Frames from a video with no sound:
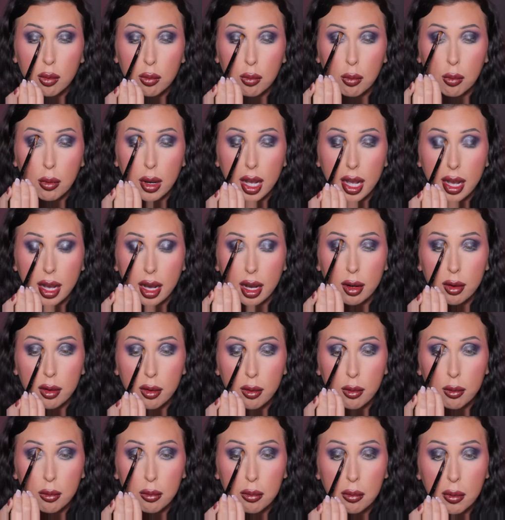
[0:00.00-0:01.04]

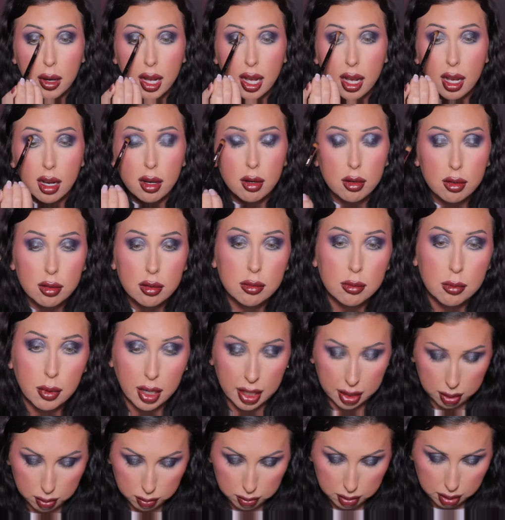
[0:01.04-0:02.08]
Wow, wow,
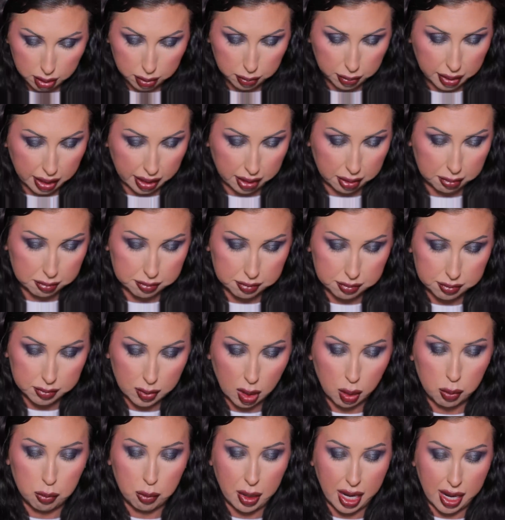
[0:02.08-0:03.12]
wow. Okay,
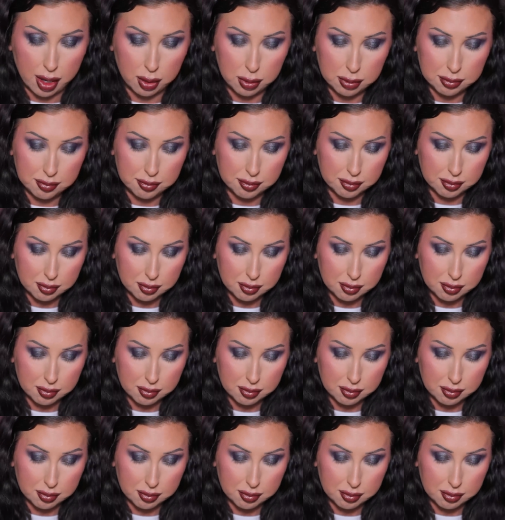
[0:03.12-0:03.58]
wow.